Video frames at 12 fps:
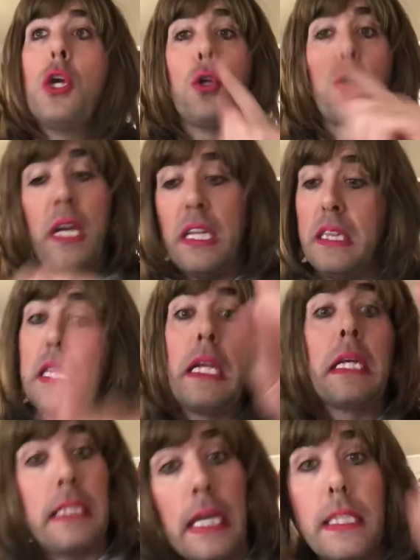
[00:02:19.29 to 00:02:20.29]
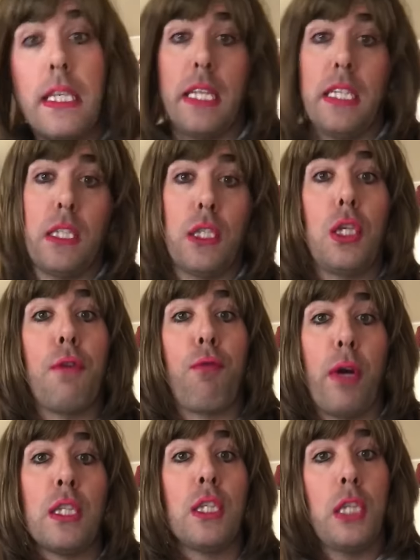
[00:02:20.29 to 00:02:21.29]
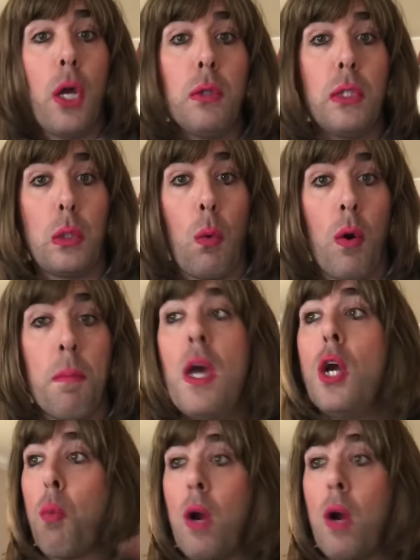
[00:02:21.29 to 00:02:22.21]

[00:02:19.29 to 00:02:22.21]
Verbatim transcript: You're getting the necessities because of the friggin' snowstorm,